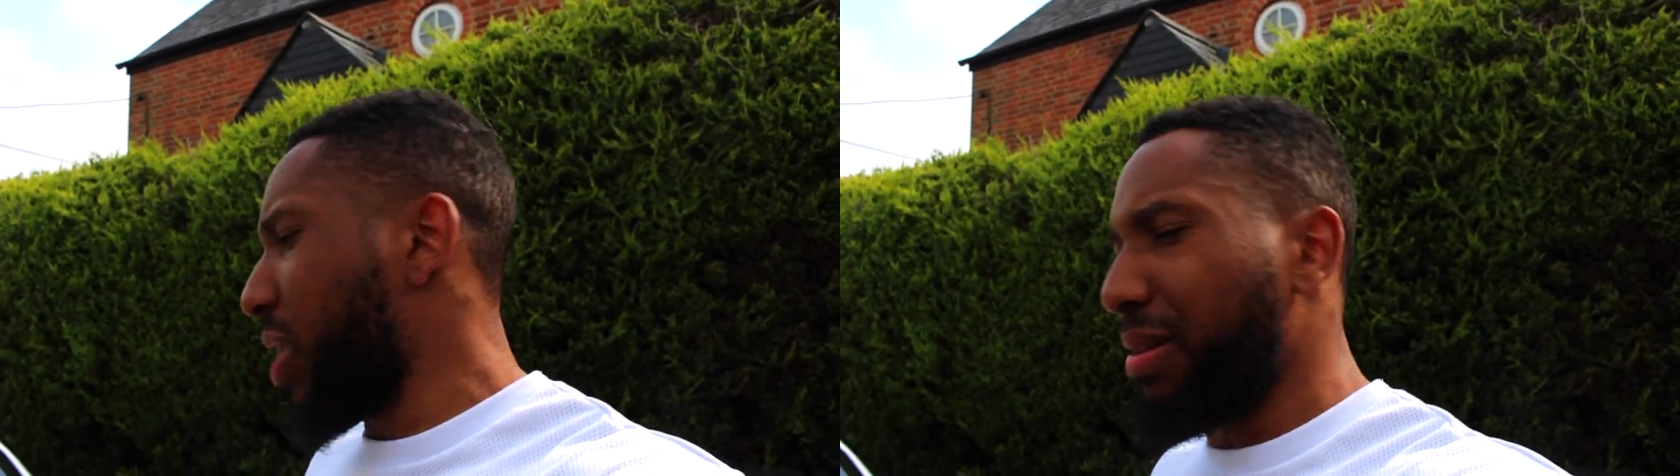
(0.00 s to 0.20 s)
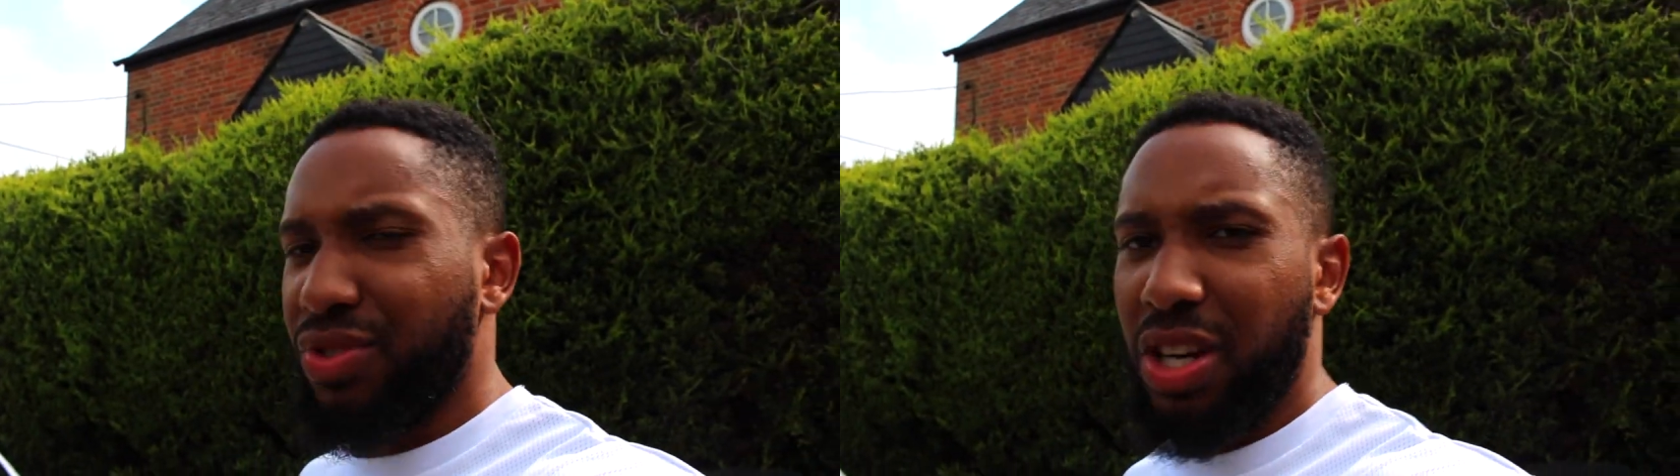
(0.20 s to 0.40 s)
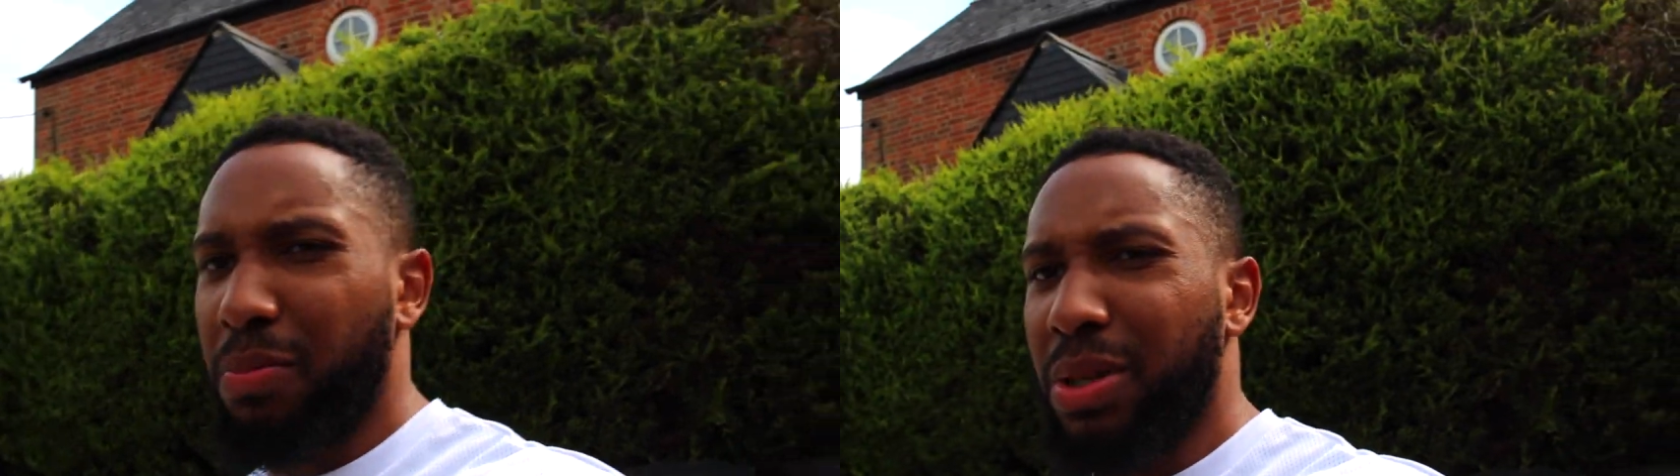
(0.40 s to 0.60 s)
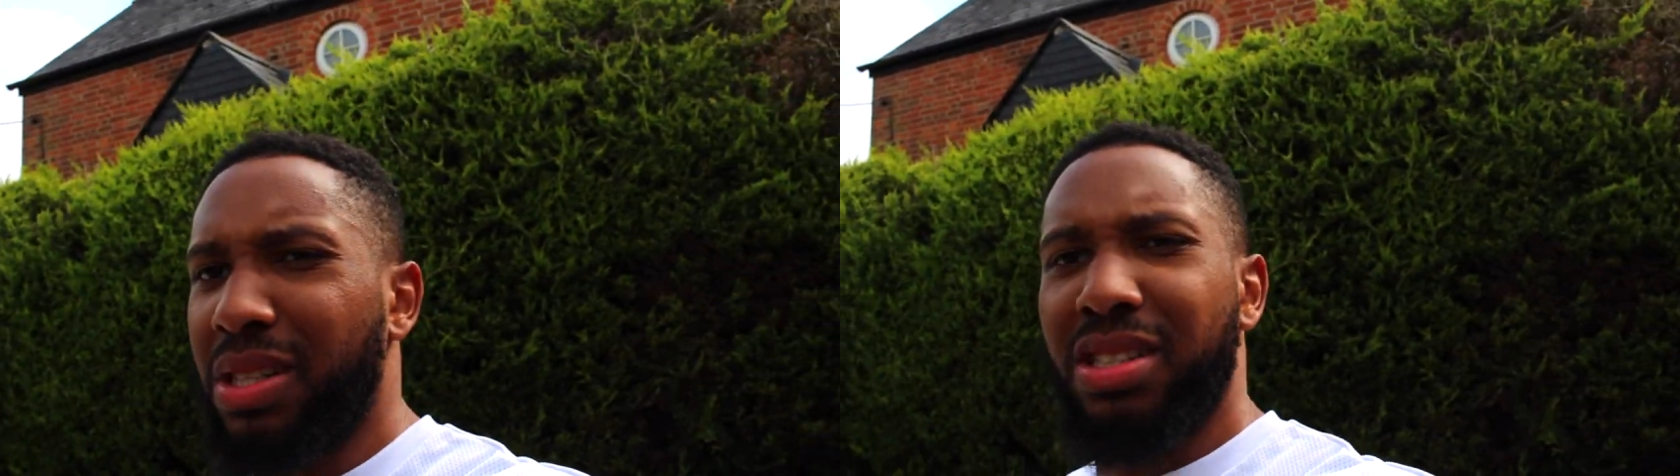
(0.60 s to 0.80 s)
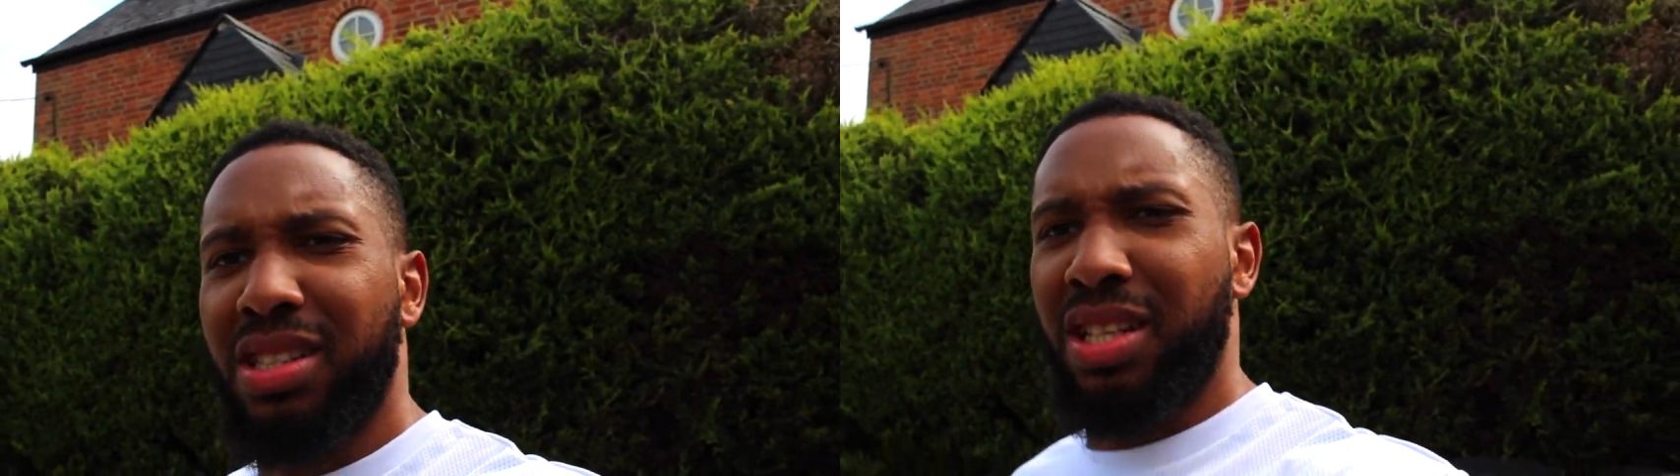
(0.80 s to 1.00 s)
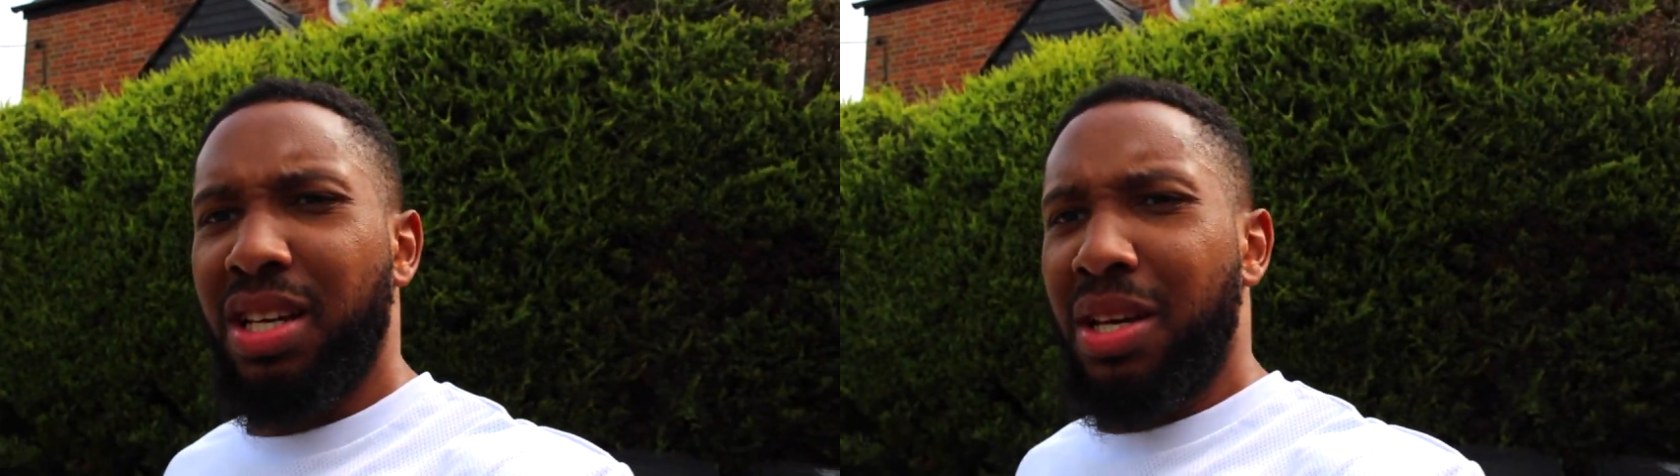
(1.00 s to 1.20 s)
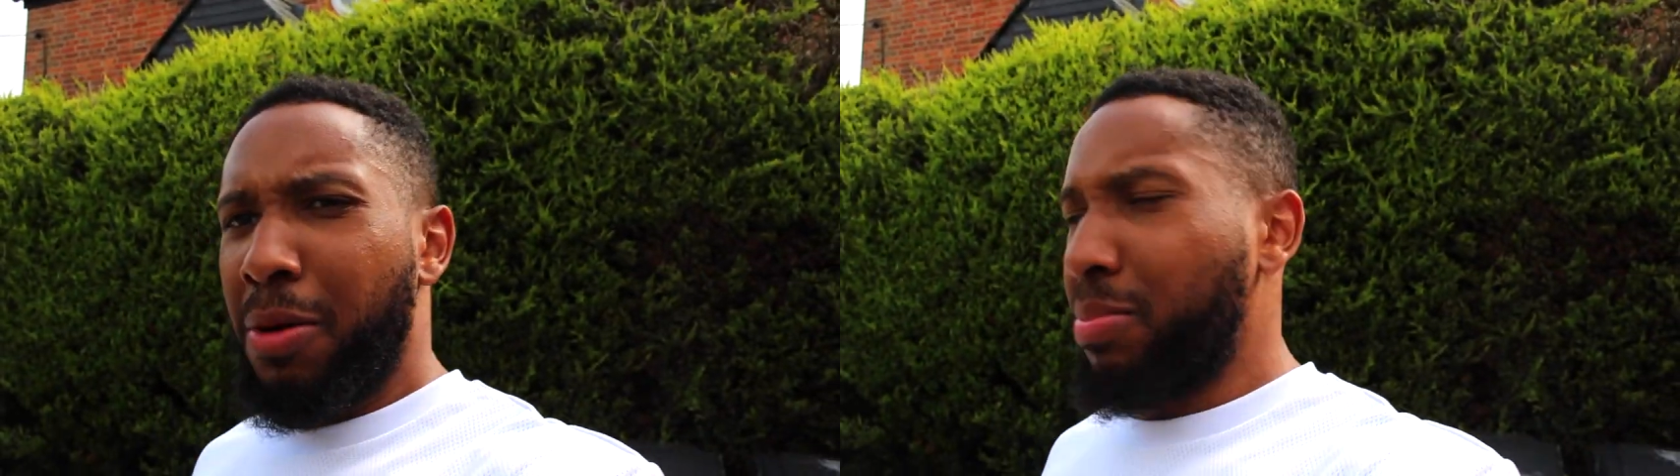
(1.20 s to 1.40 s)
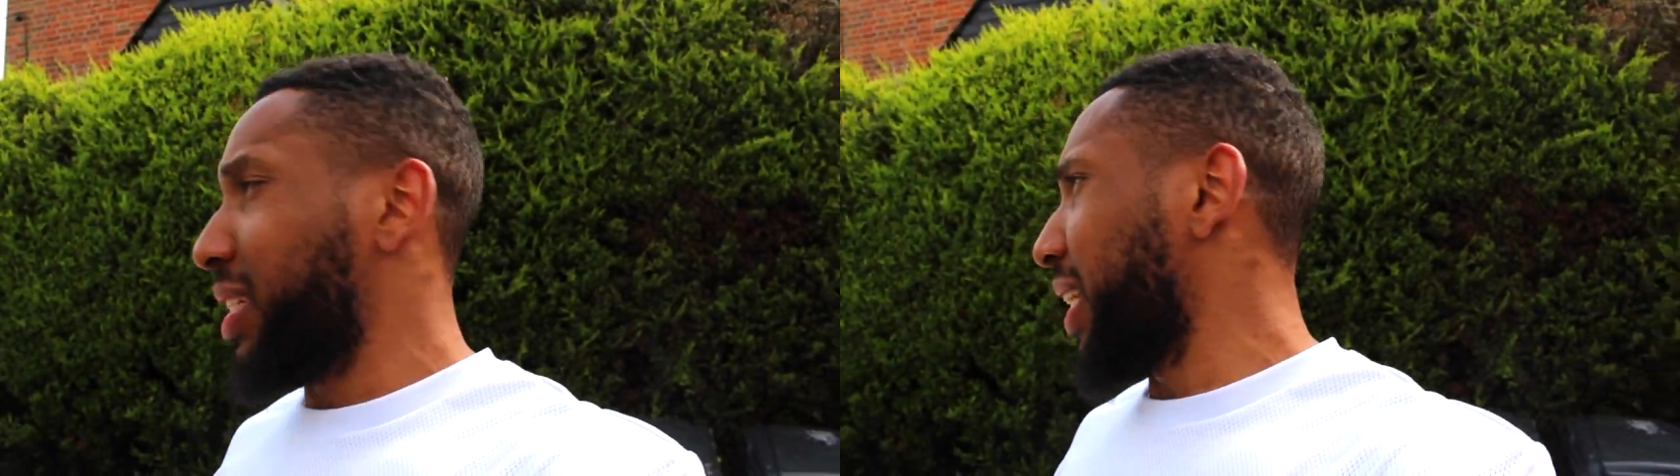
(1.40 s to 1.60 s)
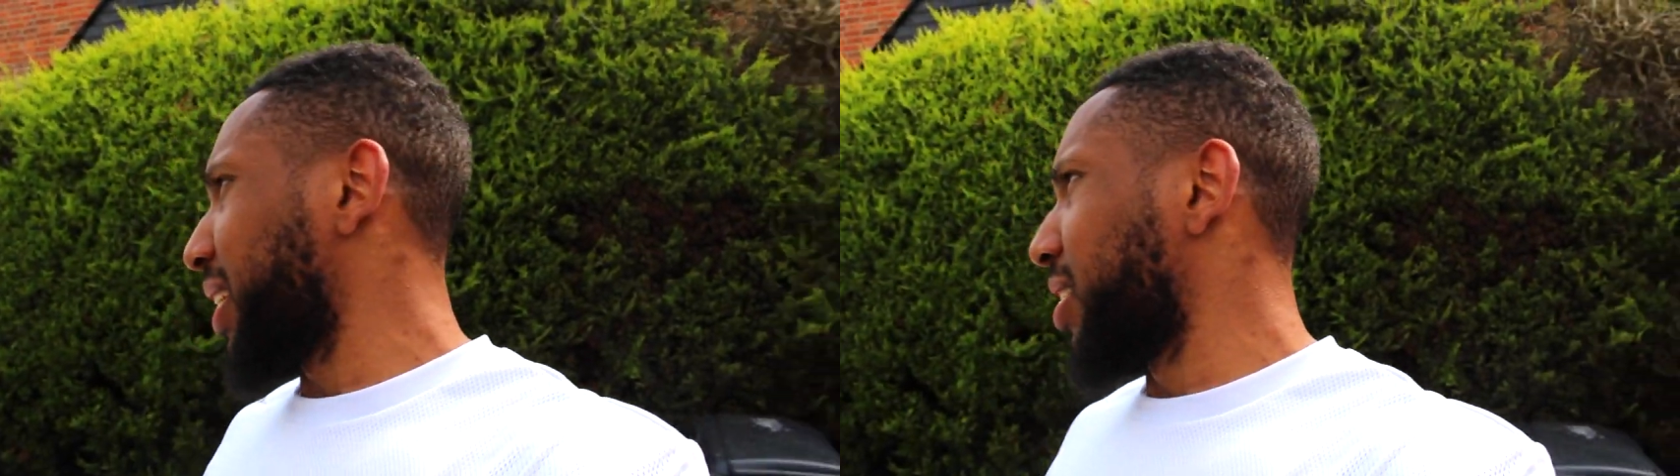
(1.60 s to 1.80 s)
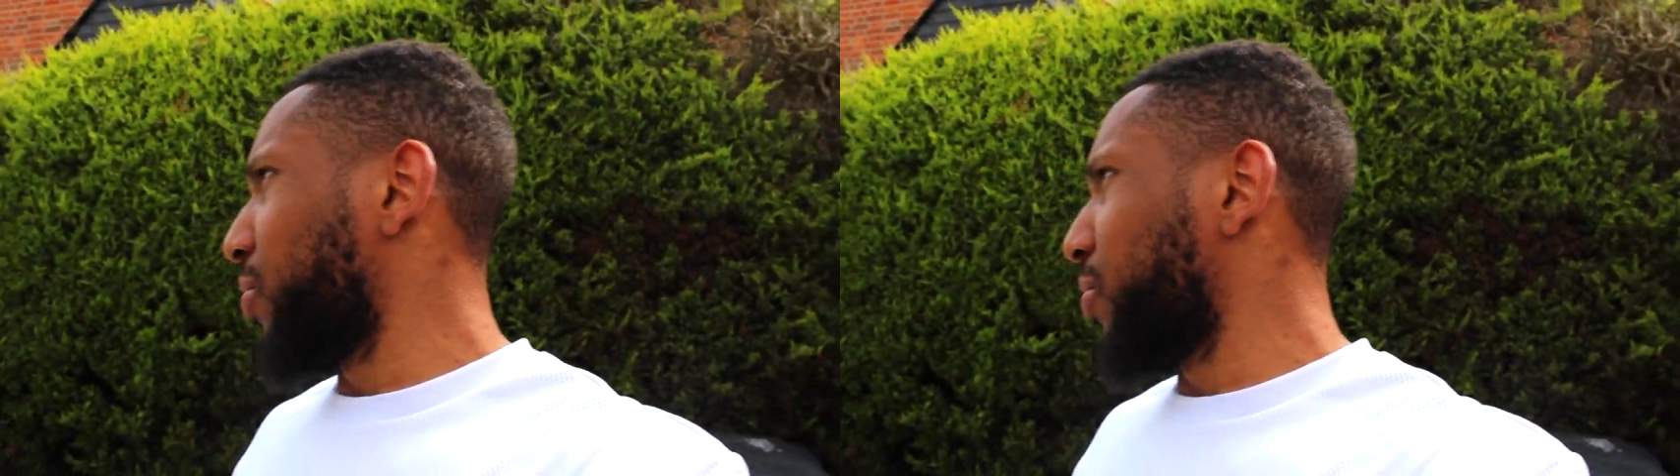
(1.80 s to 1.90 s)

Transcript: wrapped up and protecting